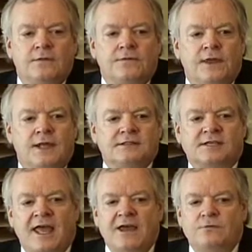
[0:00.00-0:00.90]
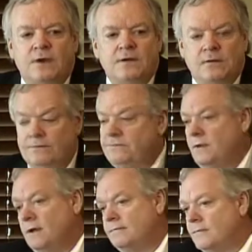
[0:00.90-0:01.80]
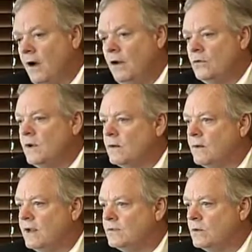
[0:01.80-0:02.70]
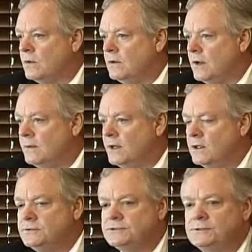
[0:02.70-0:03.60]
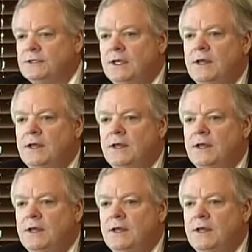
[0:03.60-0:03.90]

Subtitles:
that is halfway, or if not all the way around the world almost,